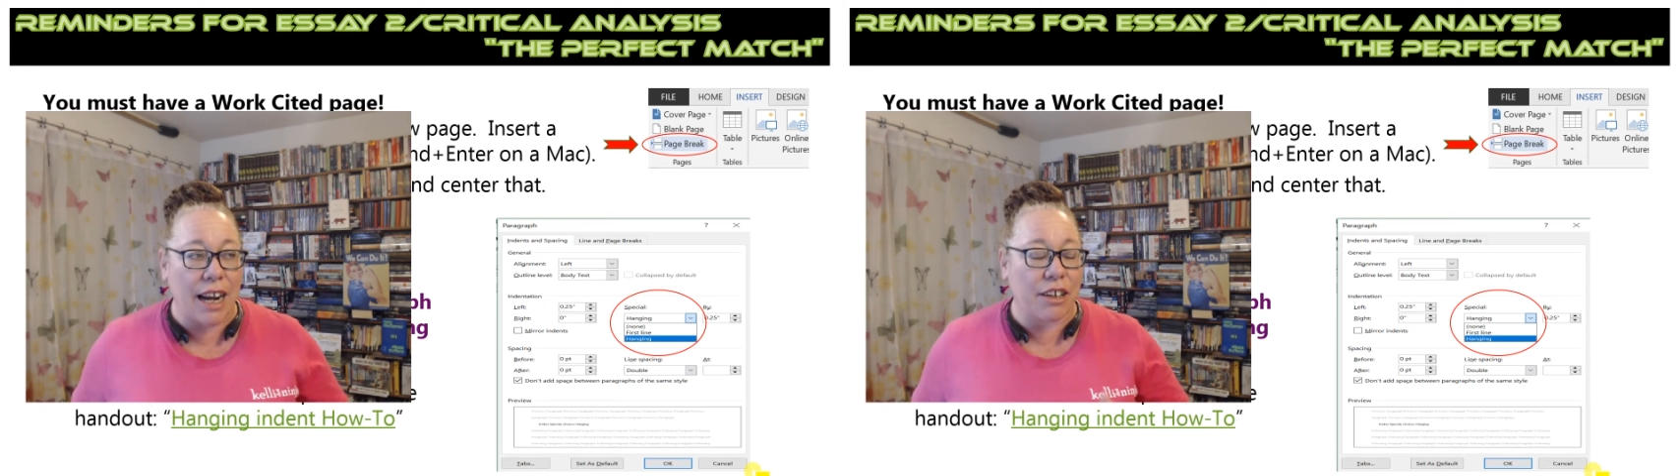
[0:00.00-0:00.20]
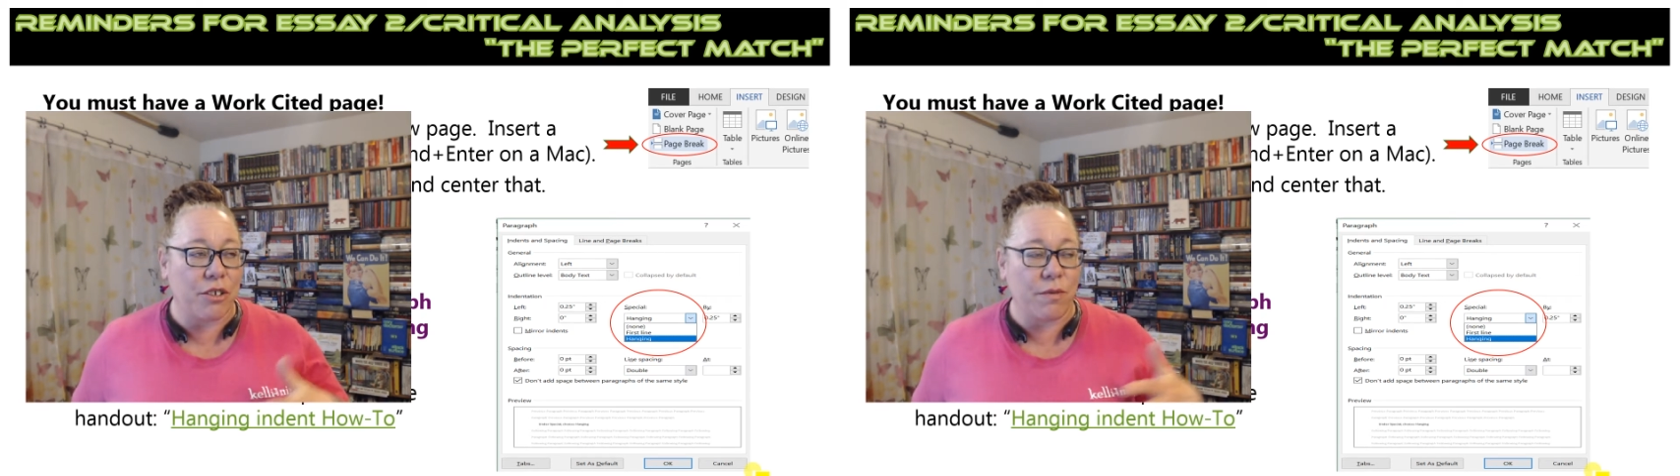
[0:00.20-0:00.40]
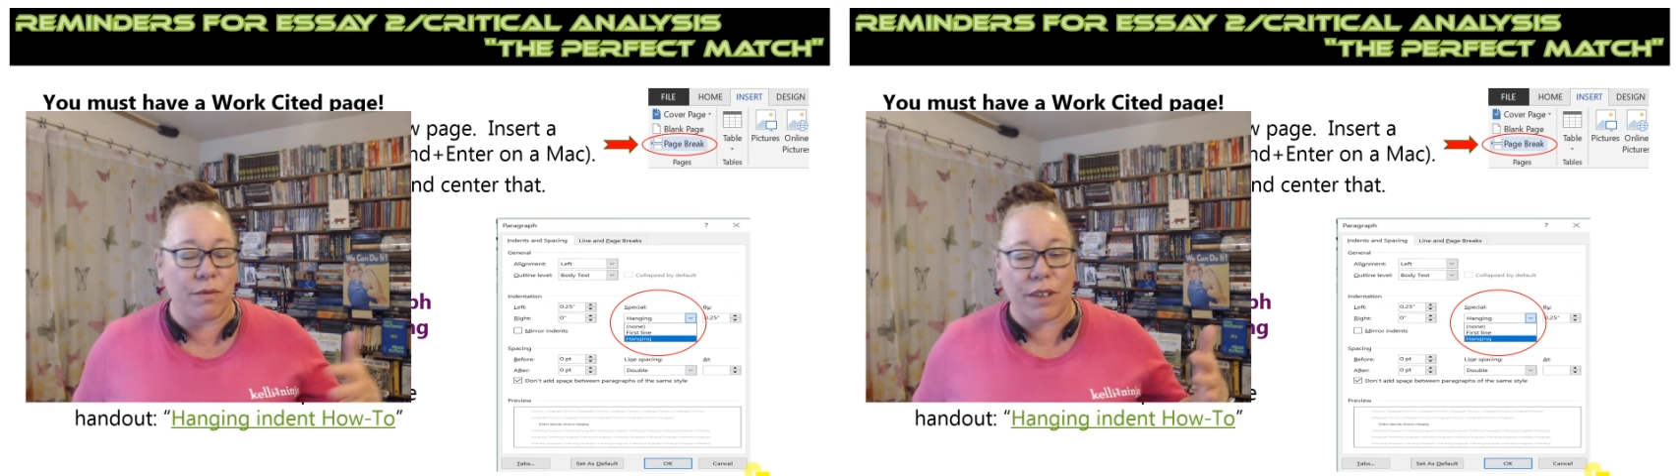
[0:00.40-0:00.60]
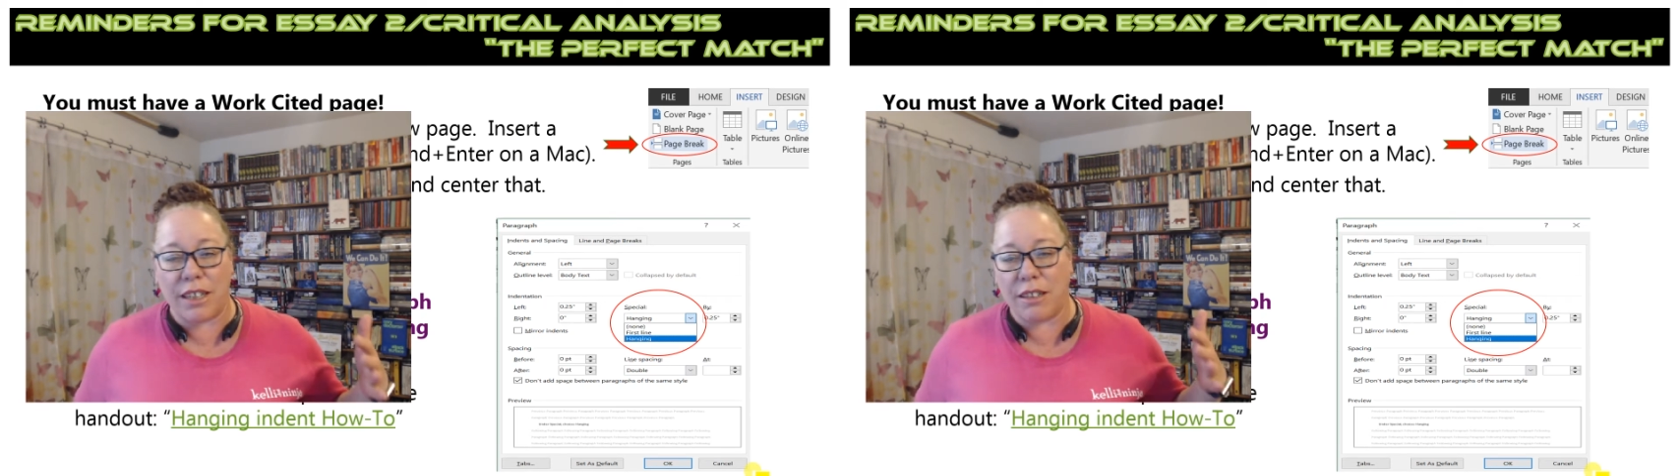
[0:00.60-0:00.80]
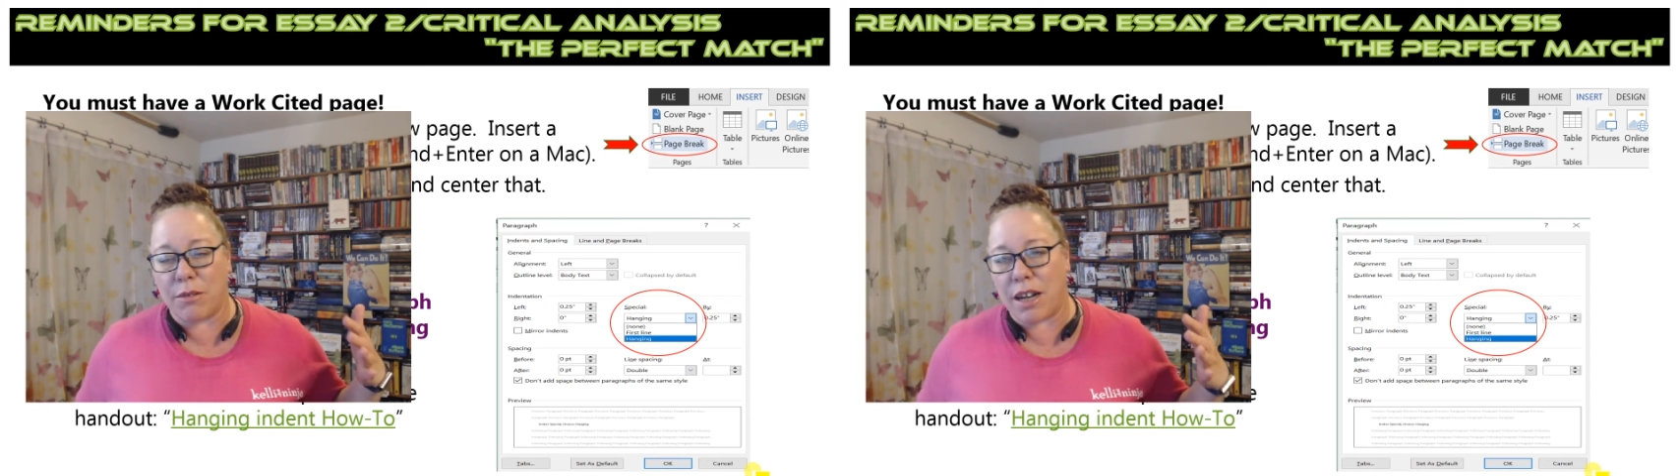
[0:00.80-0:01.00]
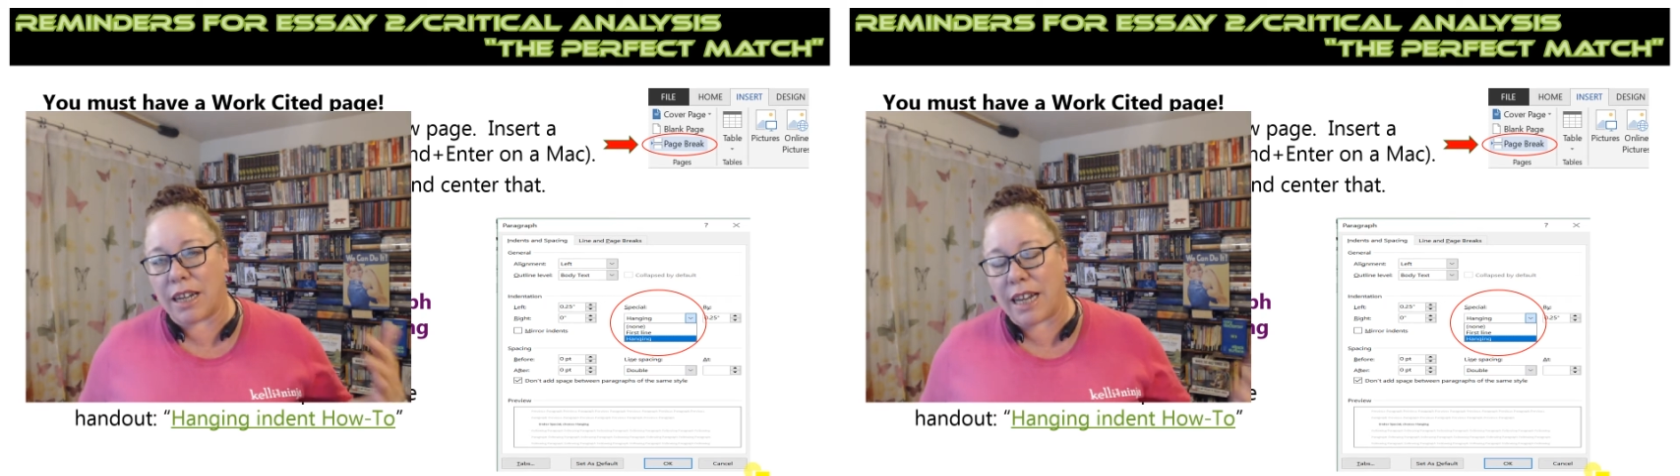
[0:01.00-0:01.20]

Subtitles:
I couldn't find the right